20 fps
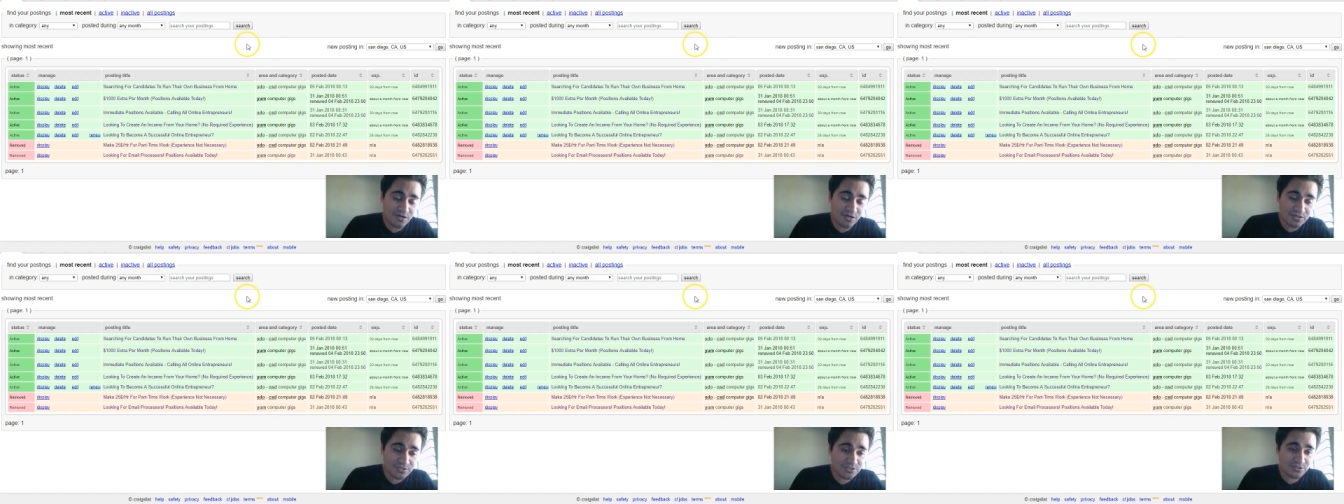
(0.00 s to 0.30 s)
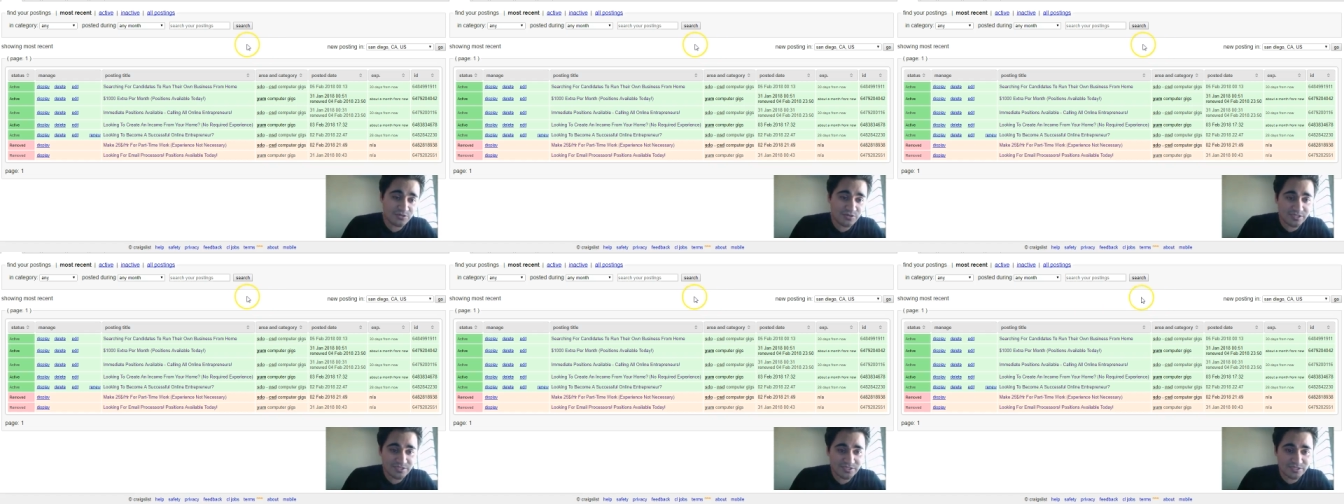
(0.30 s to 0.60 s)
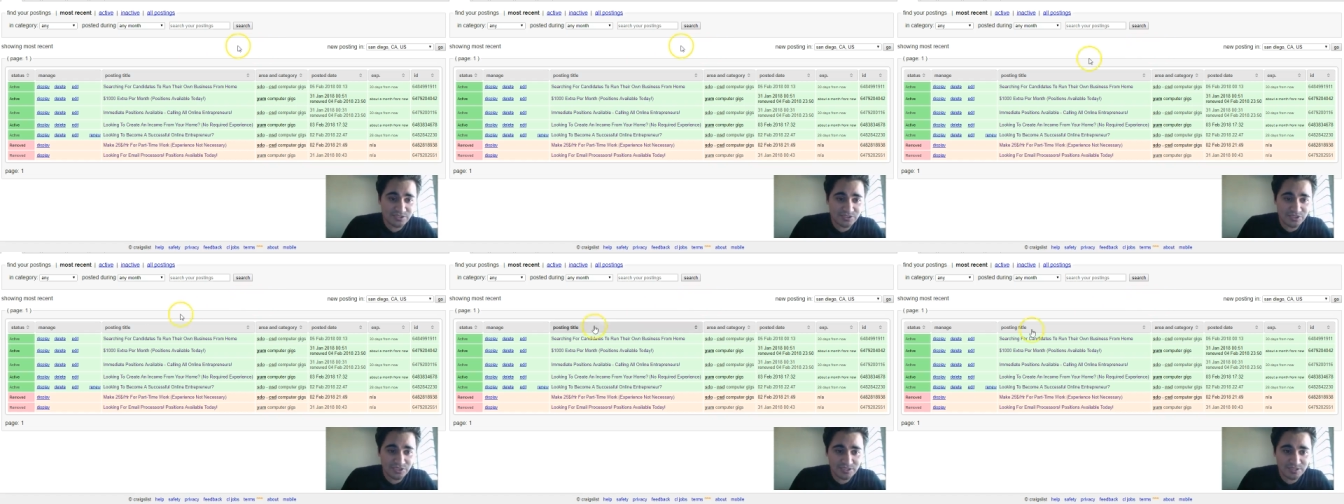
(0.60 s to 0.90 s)
Also, I
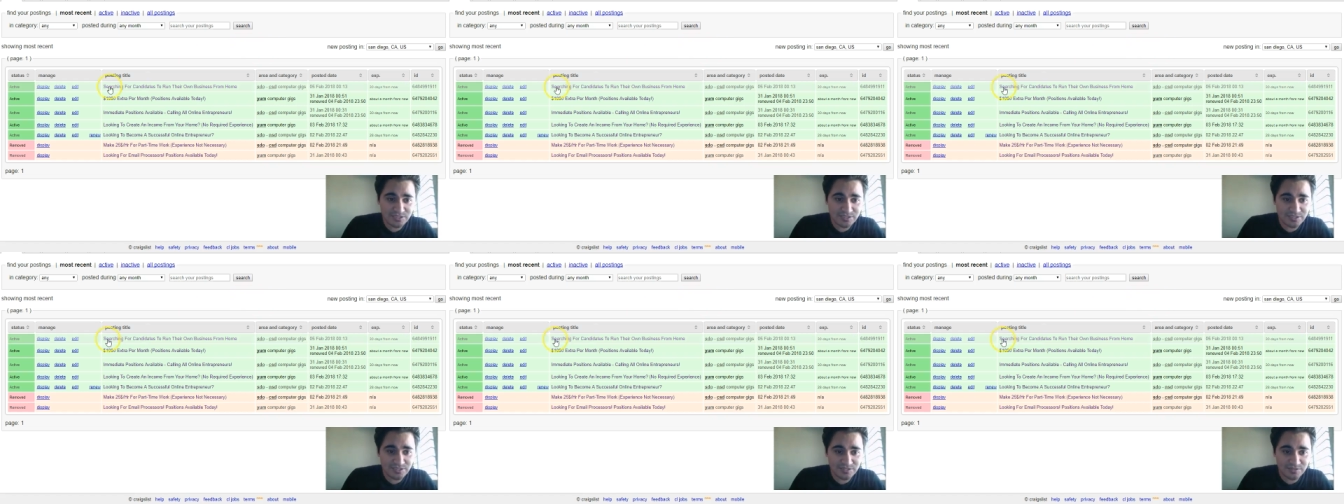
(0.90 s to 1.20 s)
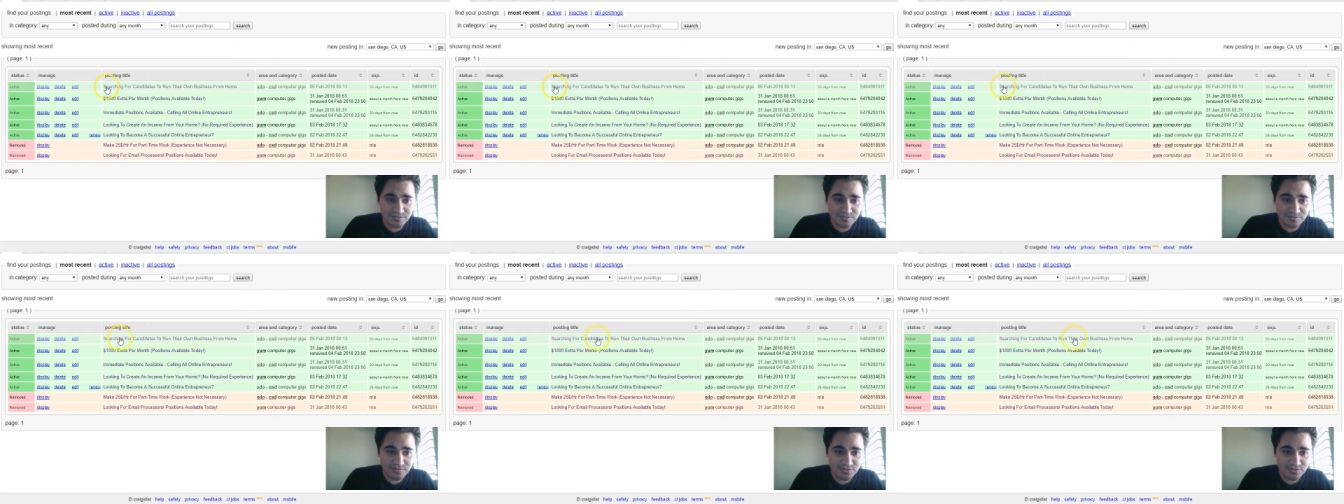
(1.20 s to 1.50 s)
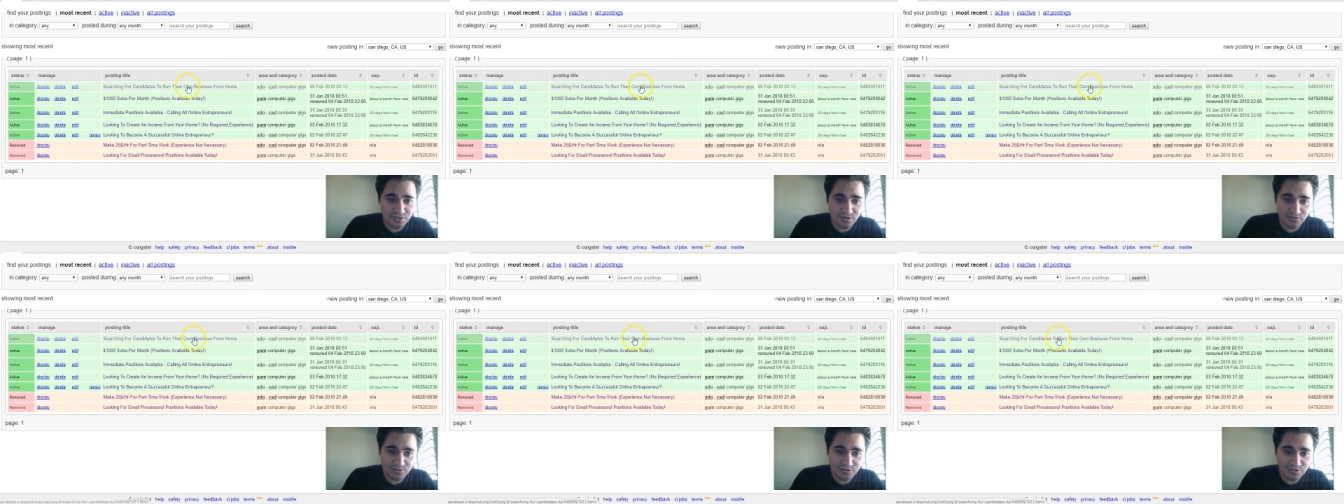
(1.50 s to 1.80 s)
suggest
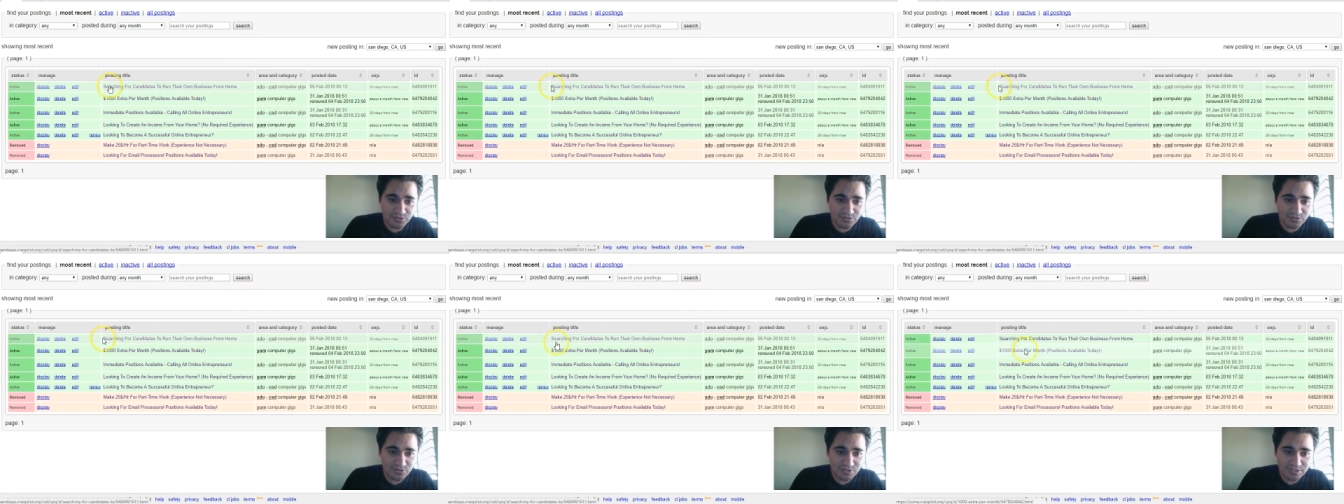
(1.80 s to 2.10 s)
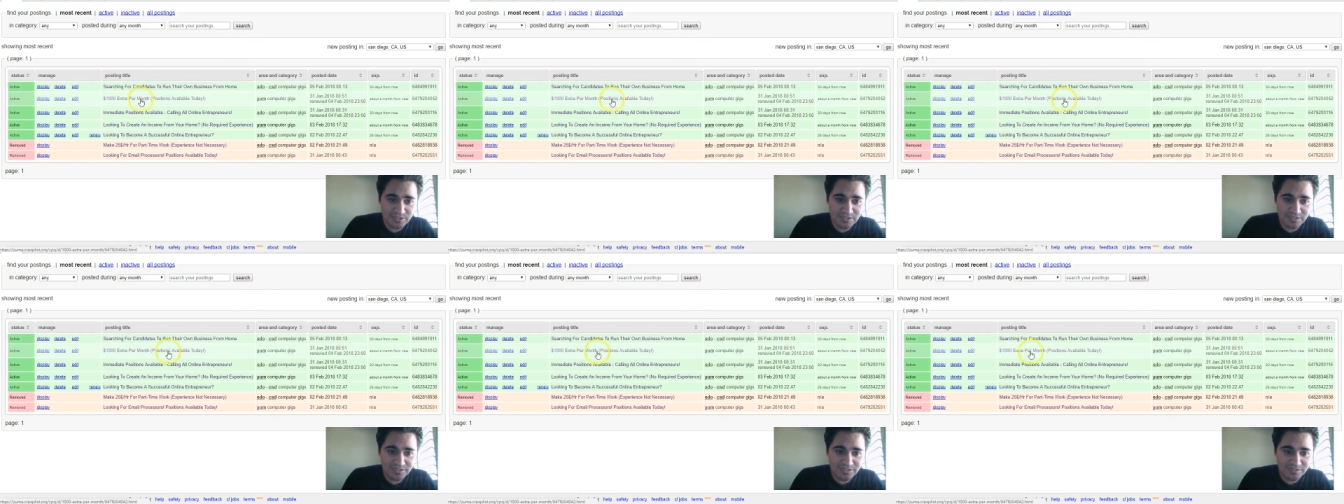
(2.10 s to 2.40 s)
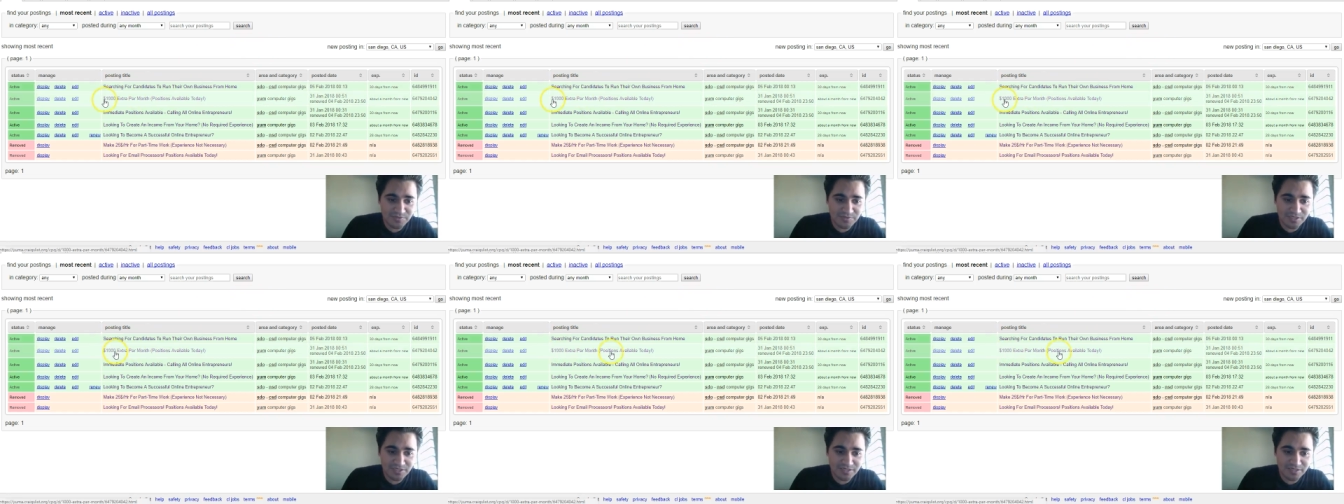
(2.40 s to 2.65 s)
don't use these,